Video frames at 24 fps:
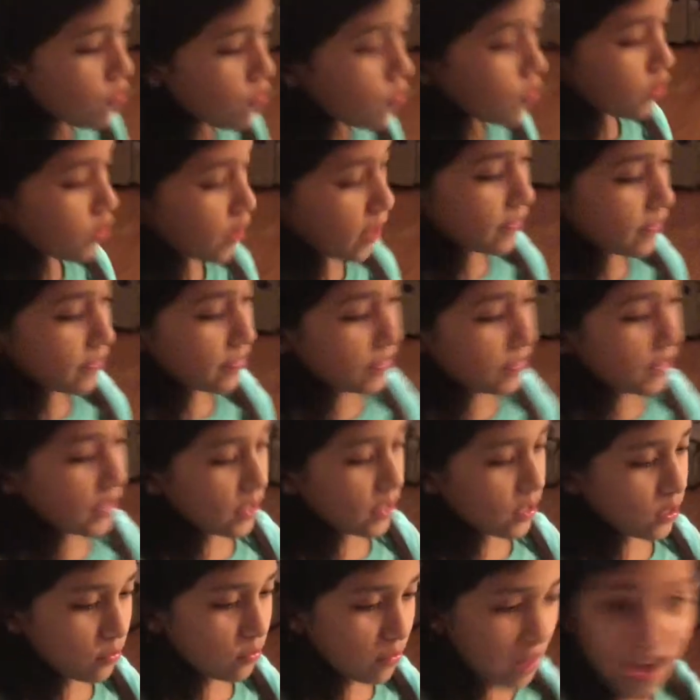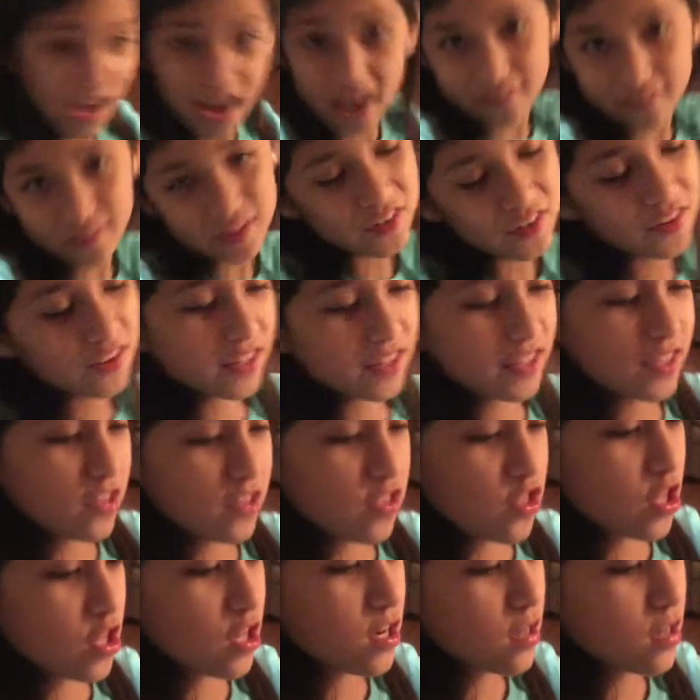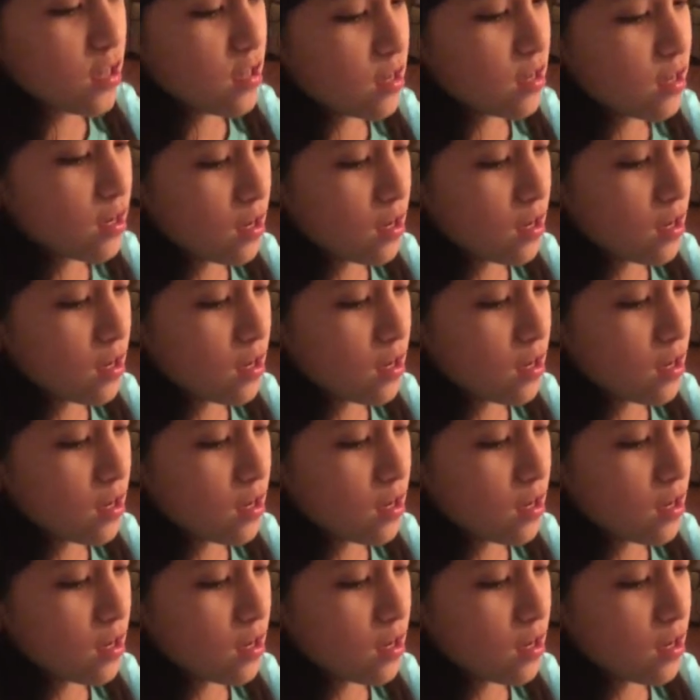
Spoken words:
which I think you have in your kitchen.